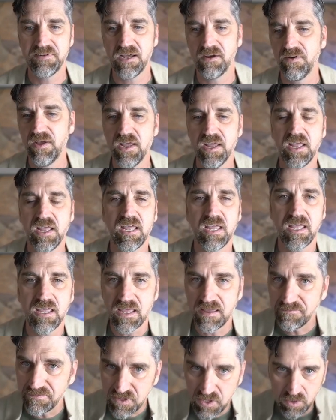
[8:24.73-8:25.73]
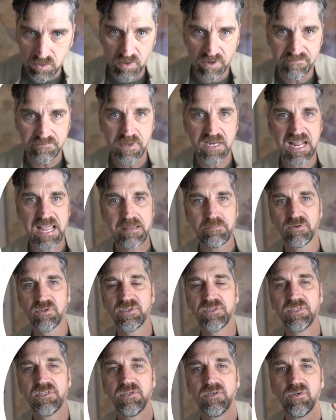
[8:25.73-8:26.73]
Now, if you have been able
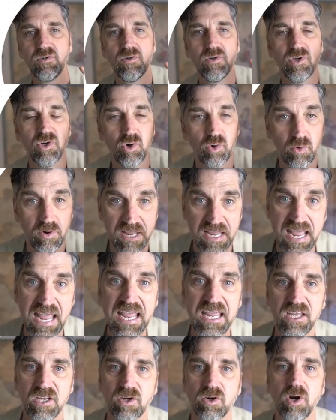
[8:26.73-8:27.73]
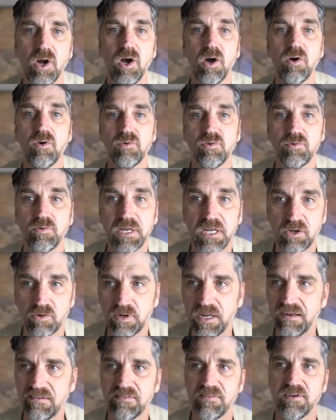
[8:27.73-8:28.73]
to create your own
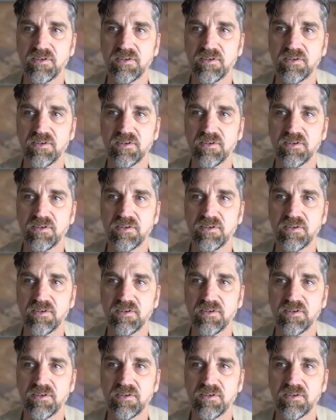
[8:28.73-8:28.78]
recreation,